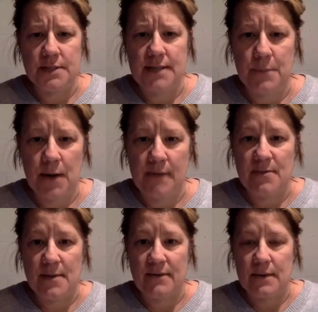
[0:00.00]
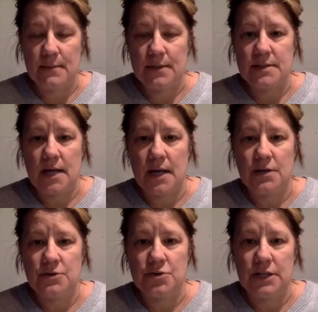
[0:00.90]
dossier prep for my families, I
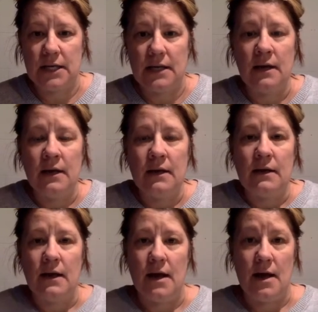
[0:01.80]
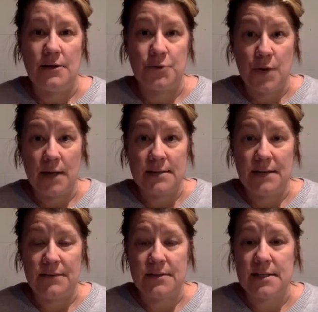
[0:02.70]
usually do not
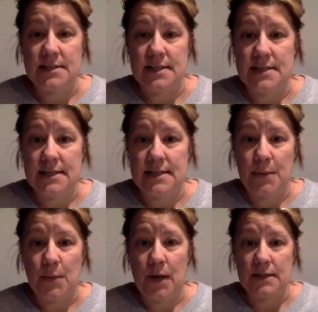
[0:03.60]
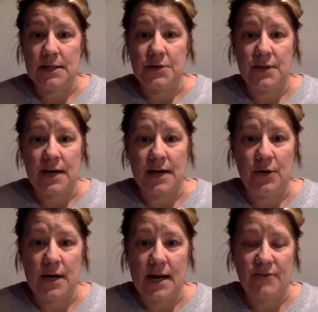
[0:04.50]
date the CCCWA letter that I
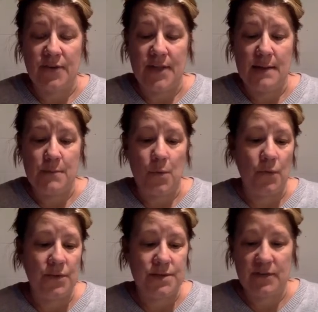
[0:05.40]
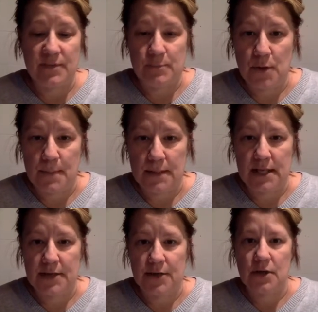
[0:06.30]
create for them, or the self-employment
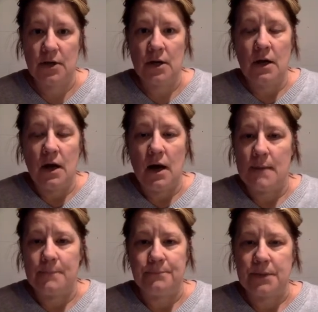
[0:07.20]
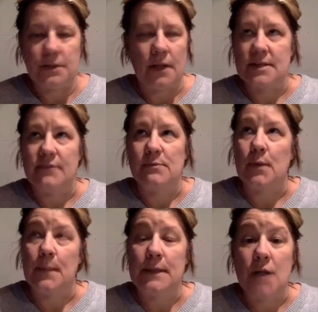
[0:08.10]
letter,
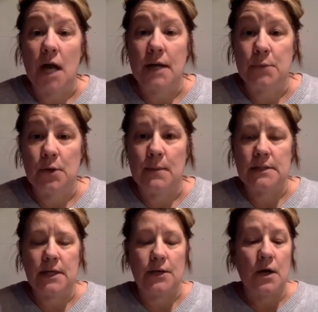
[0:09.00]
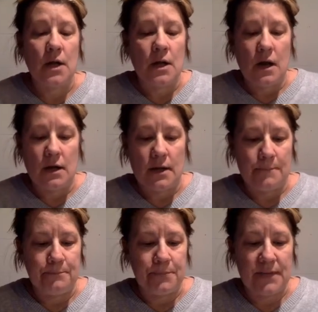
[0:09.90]
non-employment letter,
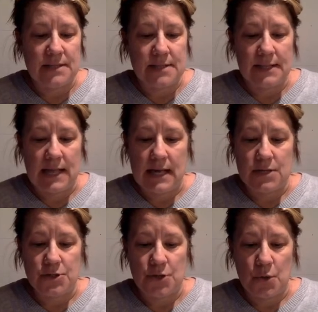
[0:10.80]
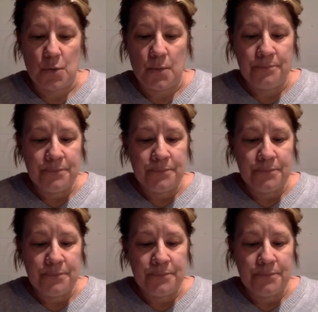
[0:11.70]
things like that. So